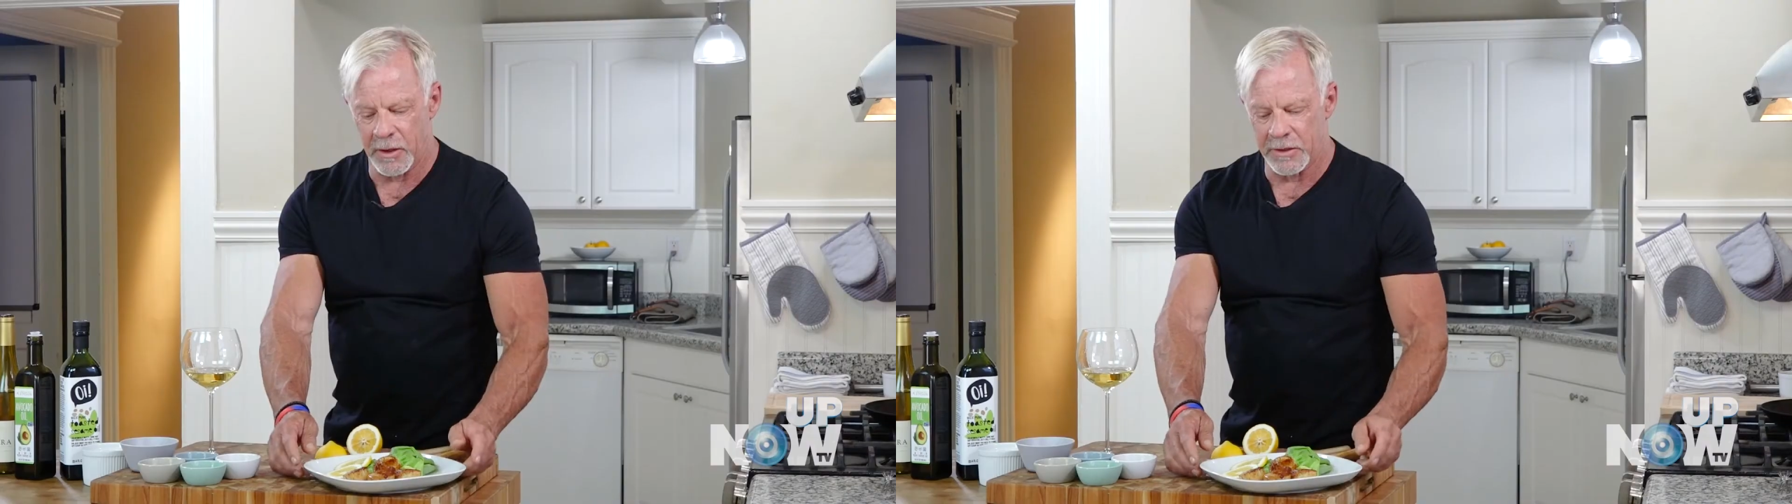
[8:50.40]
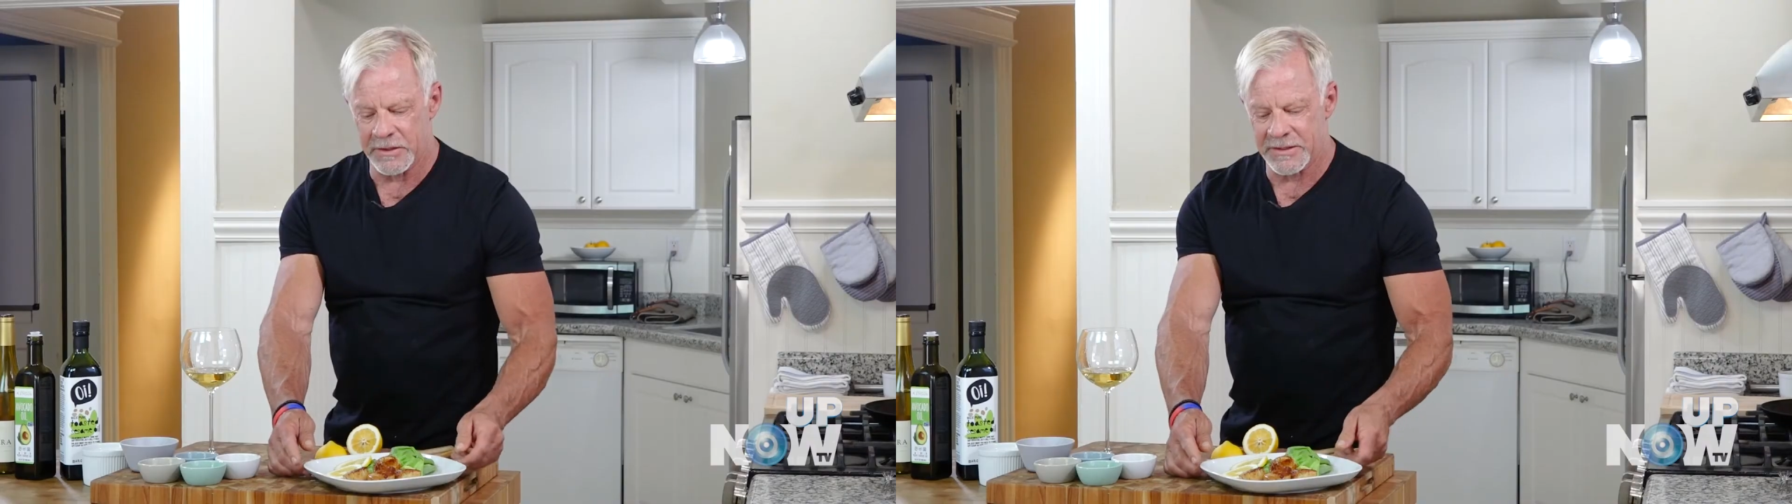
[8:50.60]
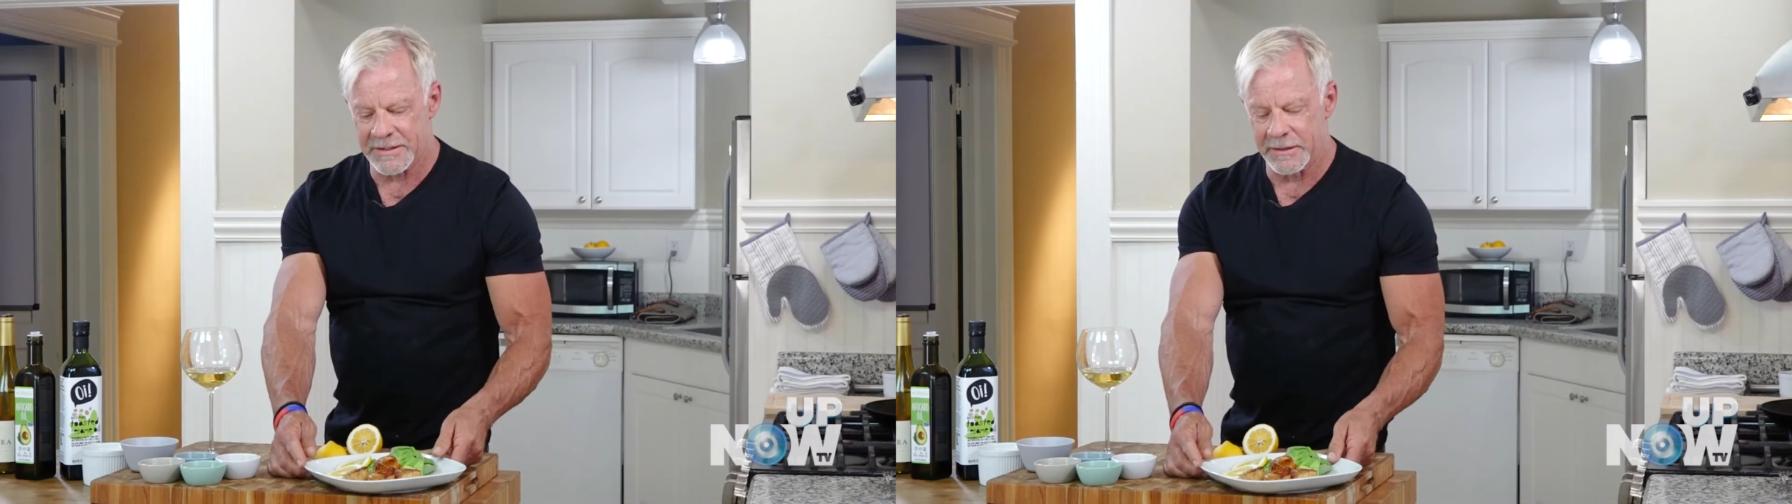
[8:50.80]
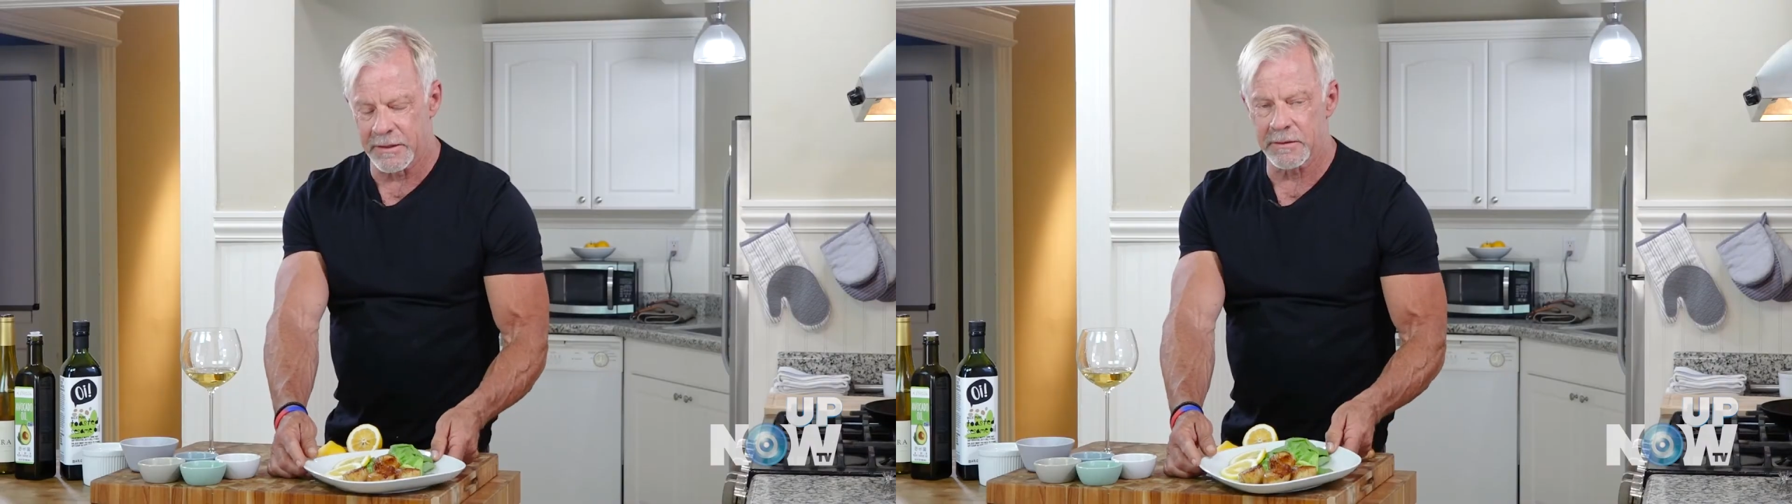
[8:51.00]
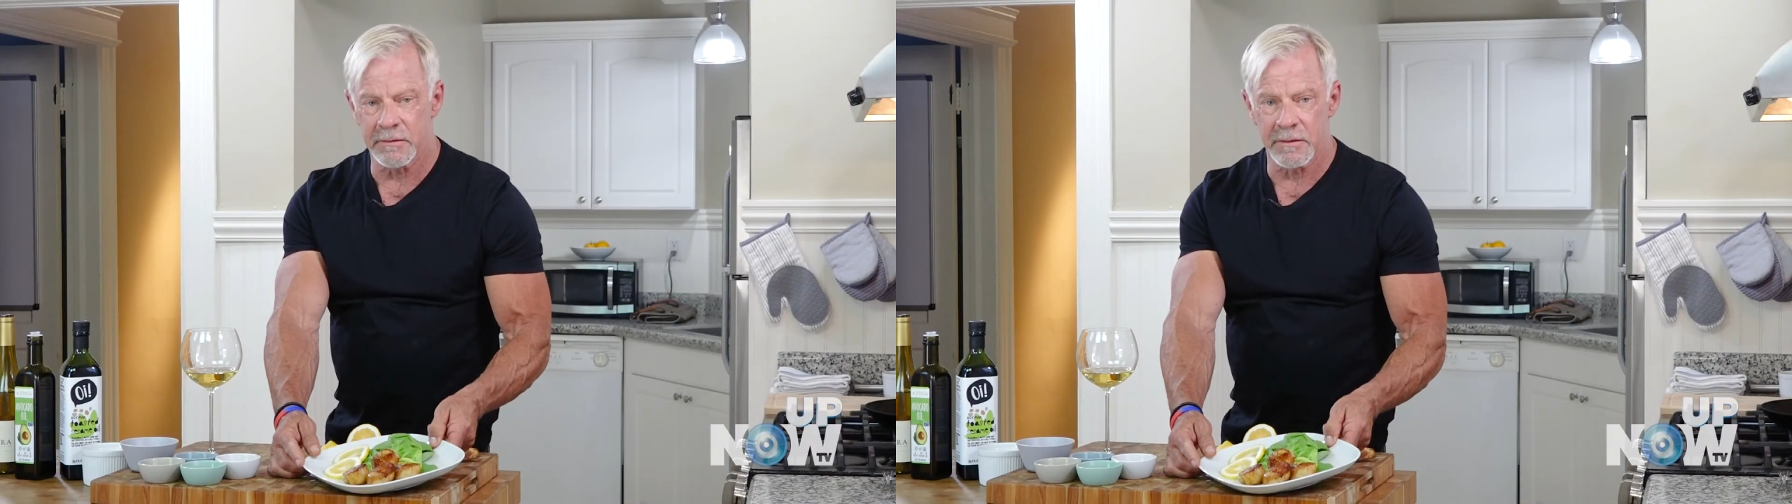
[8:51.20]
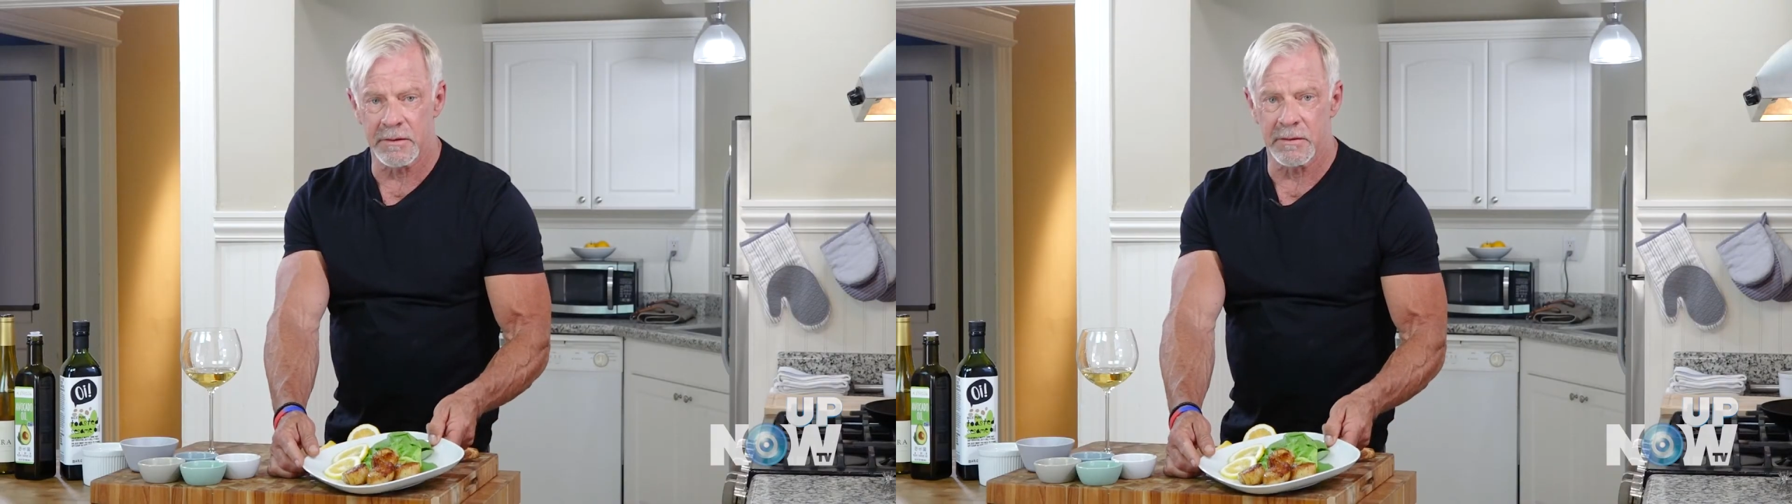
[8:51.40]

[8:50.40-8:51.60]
Our seared